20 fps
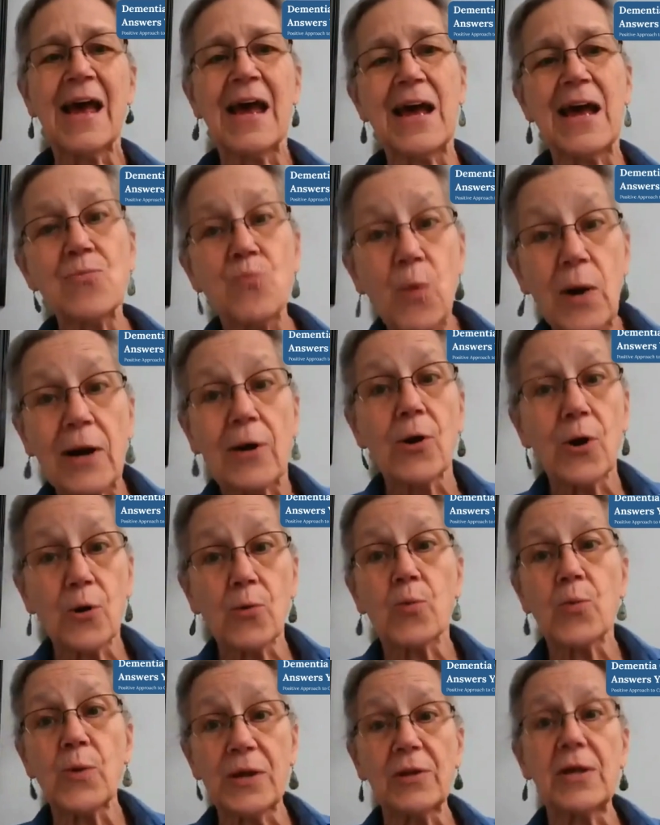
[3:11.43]
and where
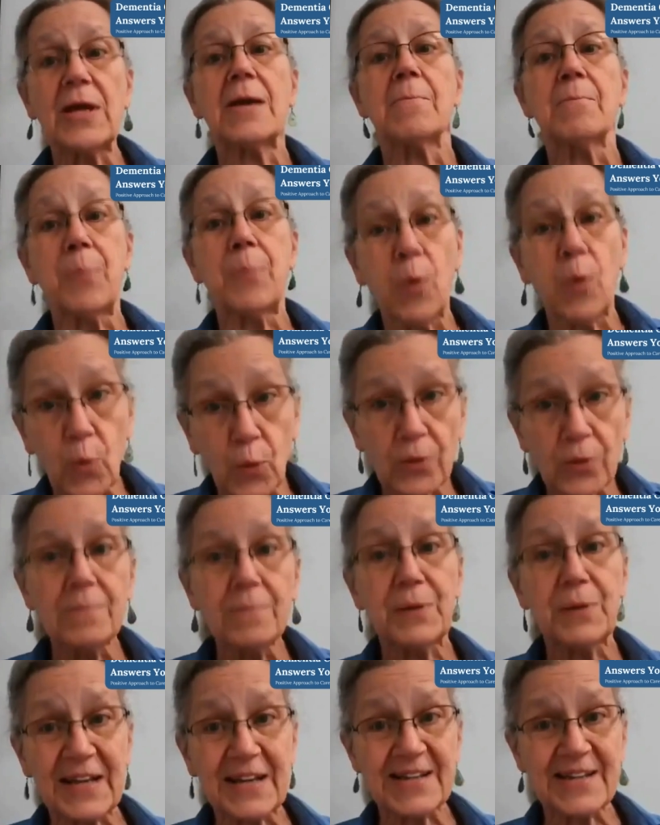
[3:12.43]
are really
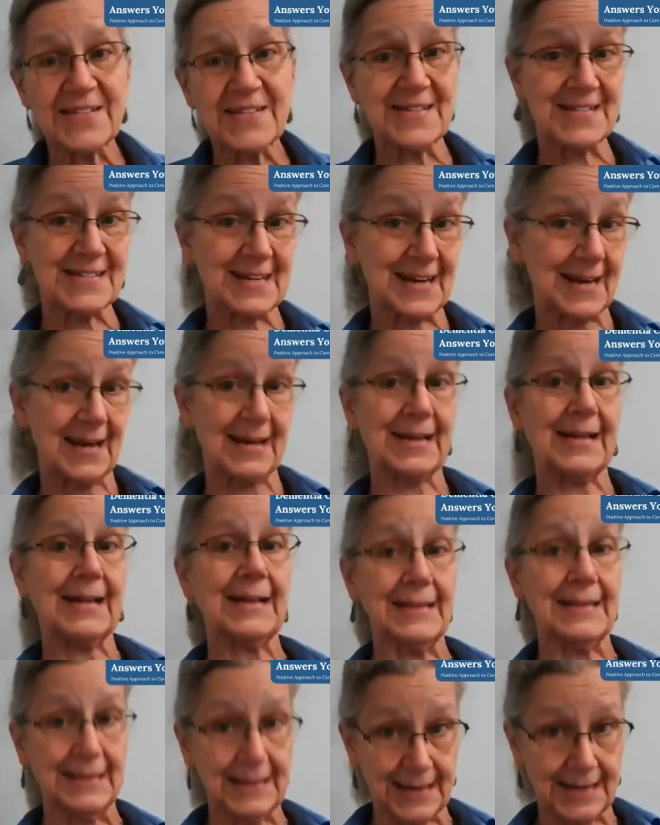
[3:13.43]
important places to get
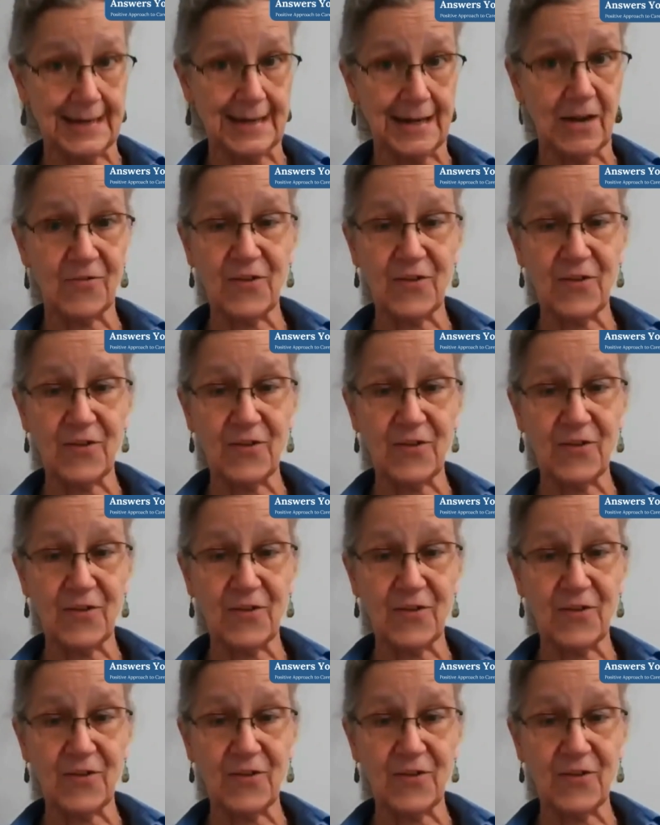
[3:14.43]
clean.